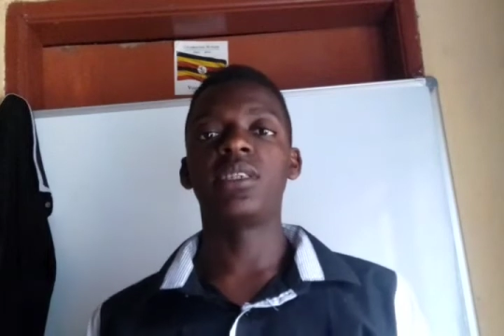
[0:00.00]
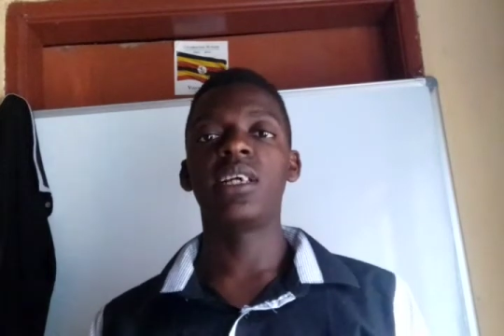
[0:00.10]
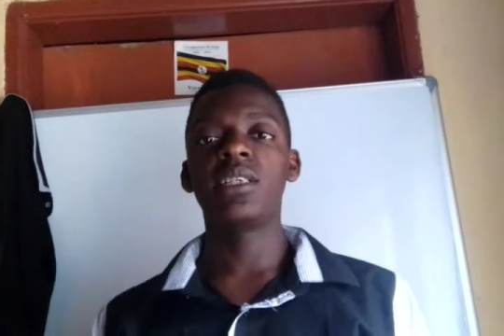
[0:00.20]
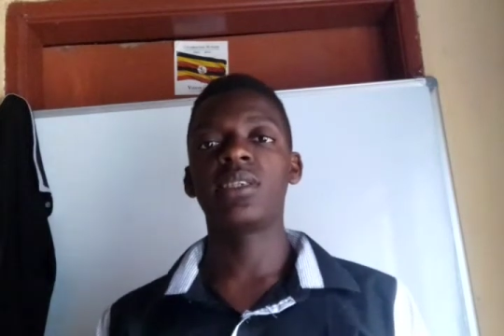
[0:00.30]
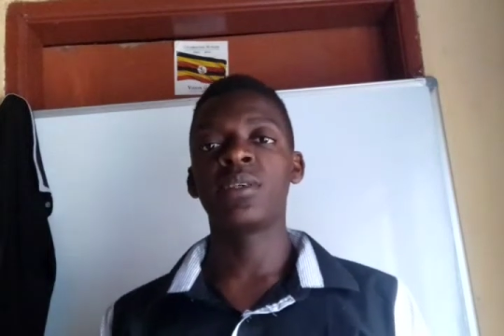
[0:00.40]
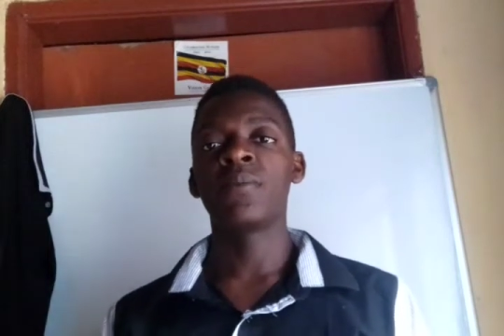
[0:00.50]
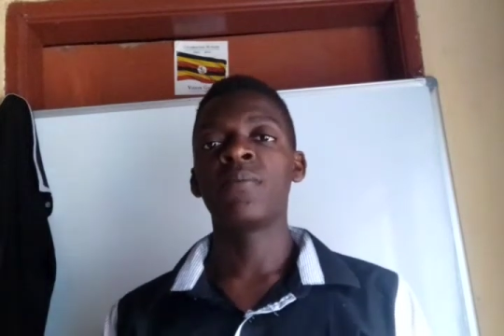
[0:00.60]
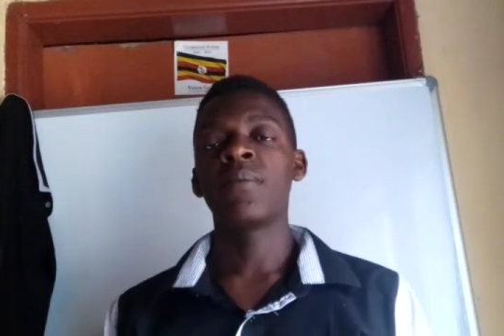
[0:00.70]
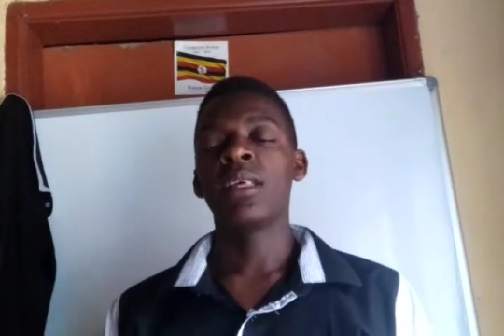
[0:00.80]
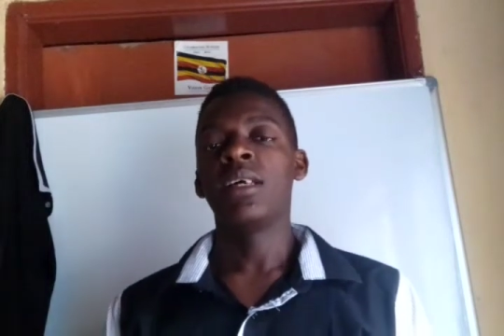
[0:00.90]
Yes,
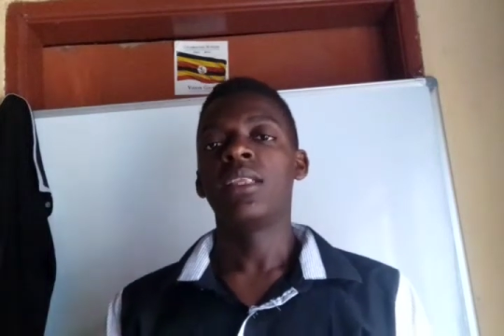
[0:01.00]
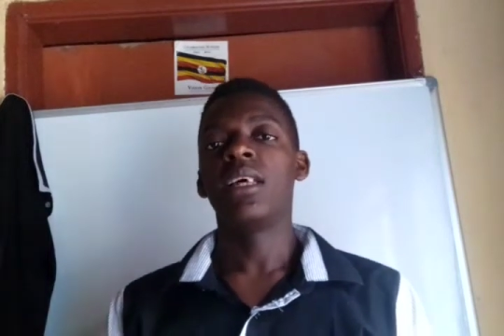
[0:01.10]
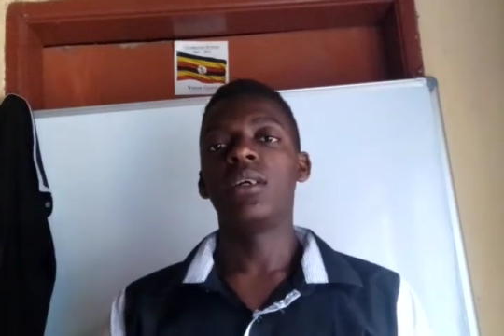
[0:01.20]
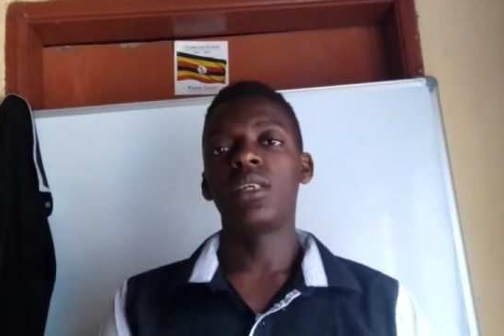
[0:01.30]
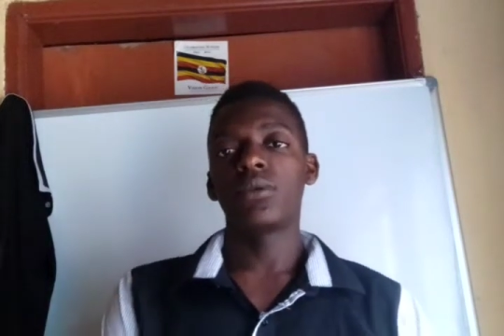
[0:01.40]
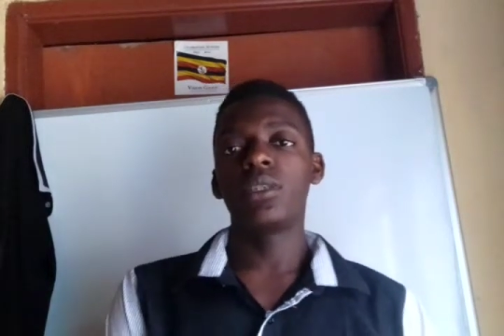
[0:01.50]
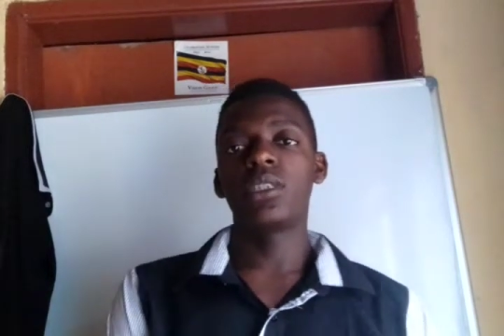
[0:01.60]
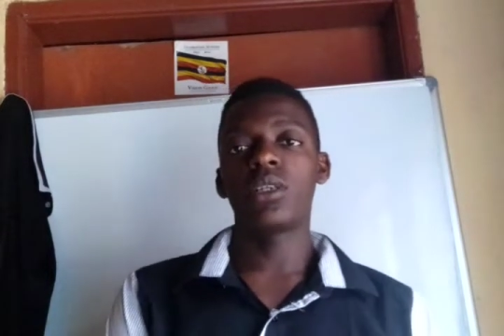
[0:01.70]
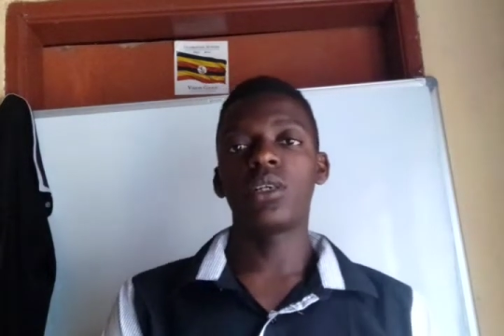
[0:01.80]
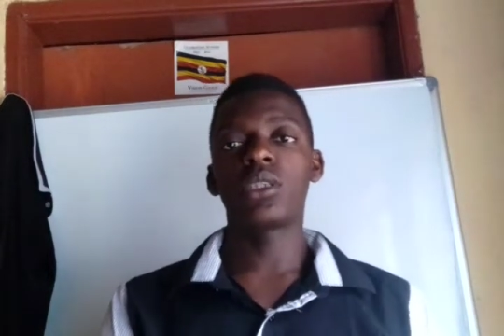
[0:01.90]
they
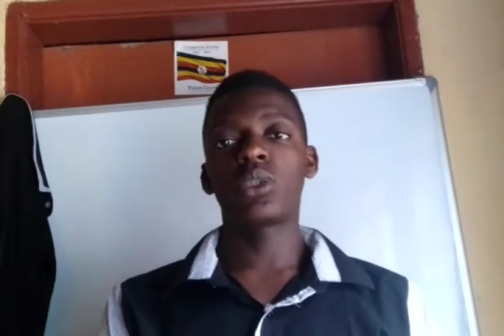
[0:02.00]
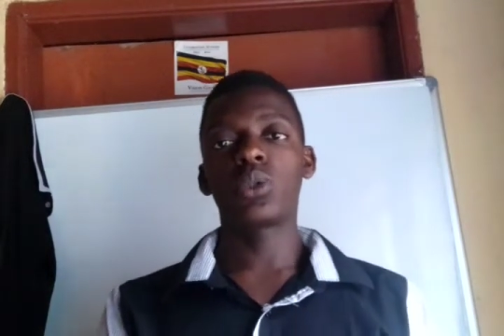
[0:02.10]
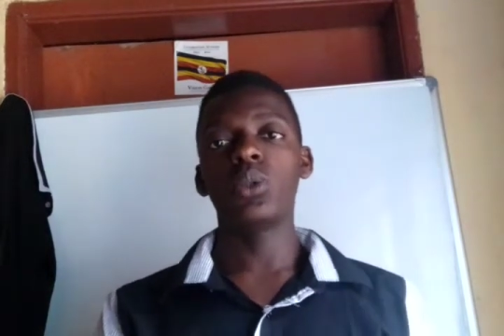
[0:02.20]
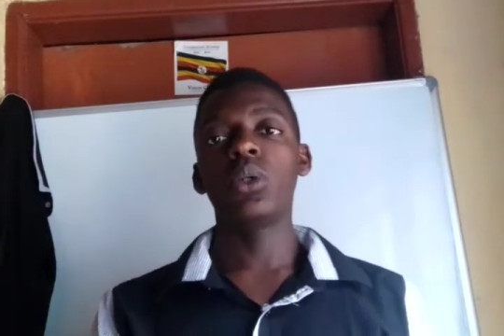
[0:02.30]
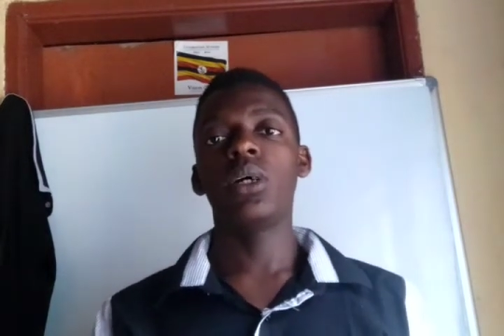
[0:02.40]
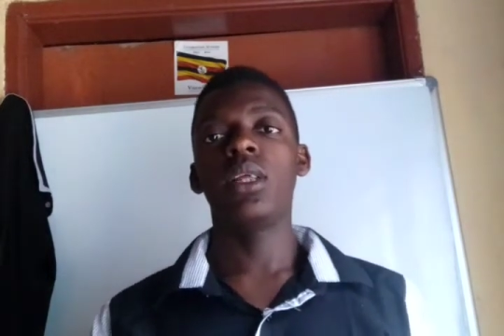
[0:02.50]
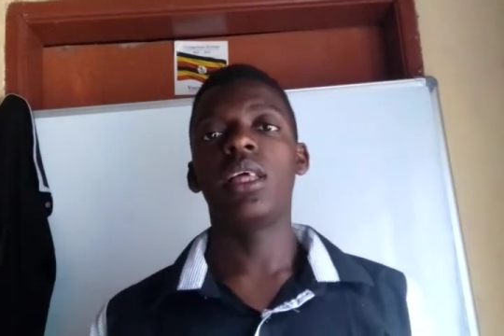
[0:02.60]
increase those two.